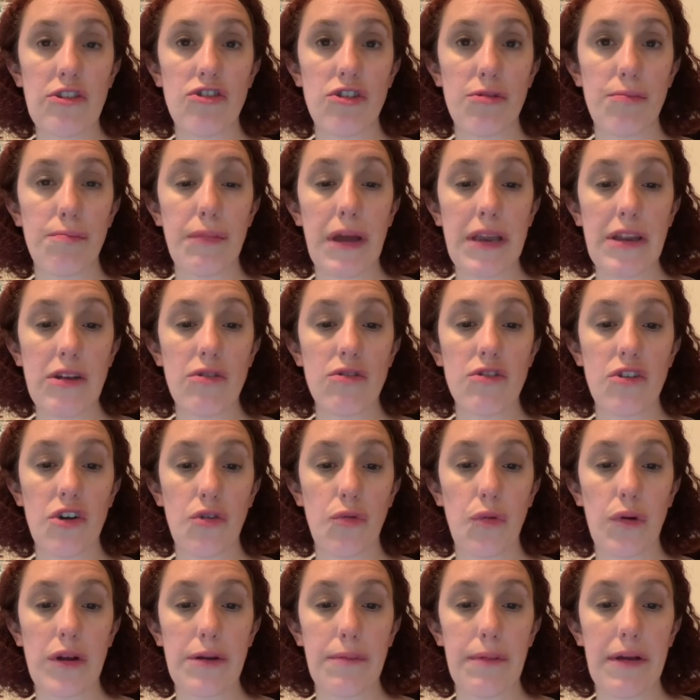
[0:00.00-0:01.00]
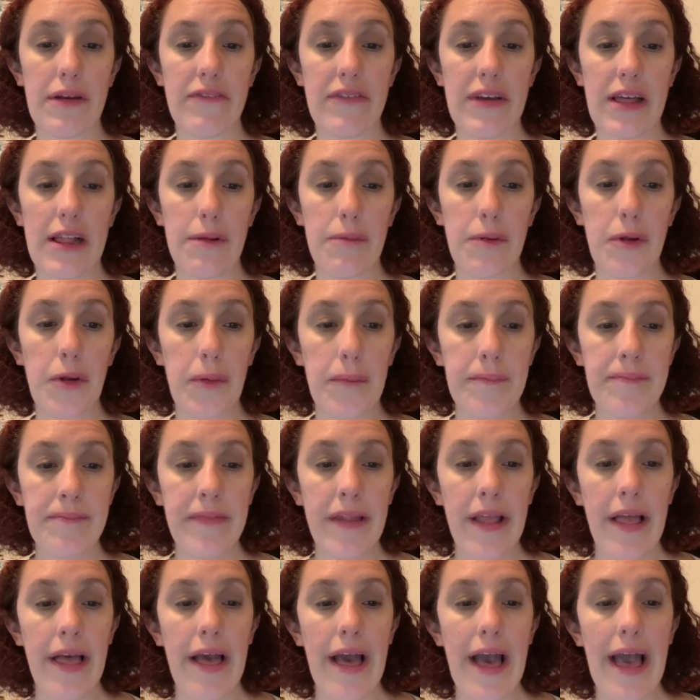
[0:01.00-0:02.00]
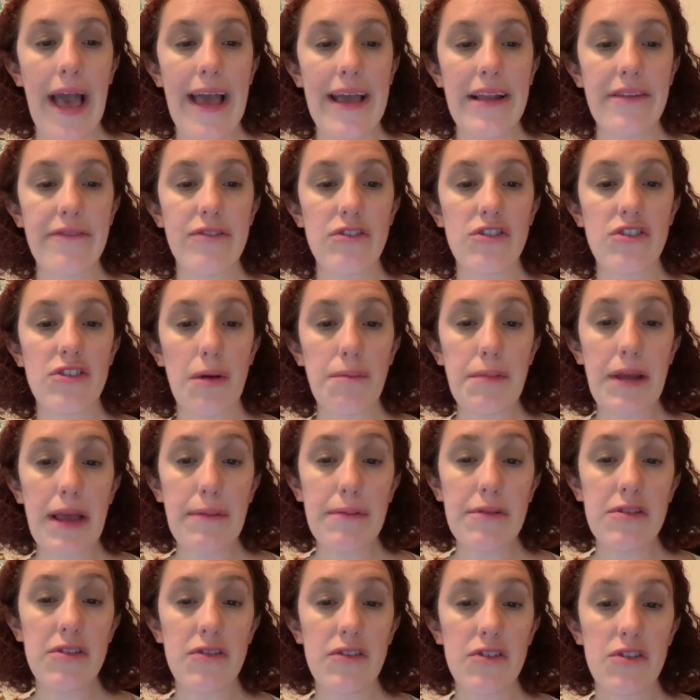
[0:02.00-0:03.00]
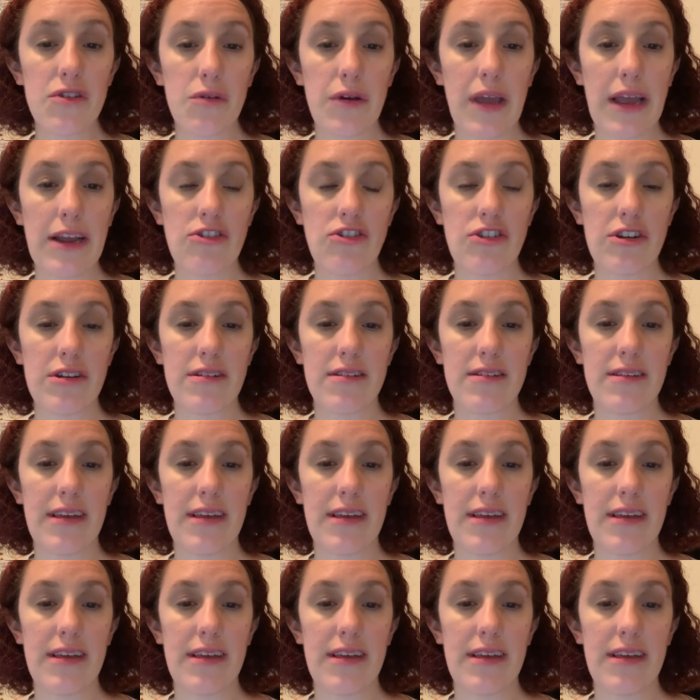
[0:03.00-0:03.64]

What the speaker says: menus are going to be available, and for some table service locations,